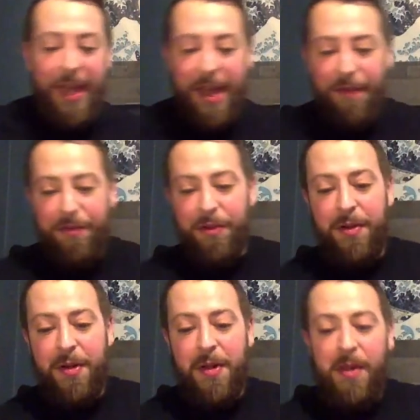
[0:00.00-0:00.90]
ever
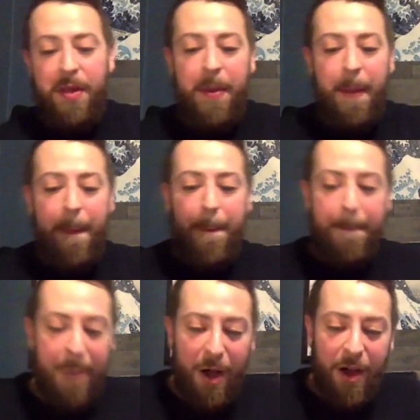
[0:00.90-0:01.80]

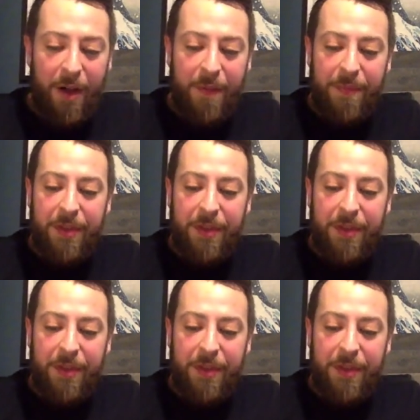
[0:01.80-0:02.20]
bought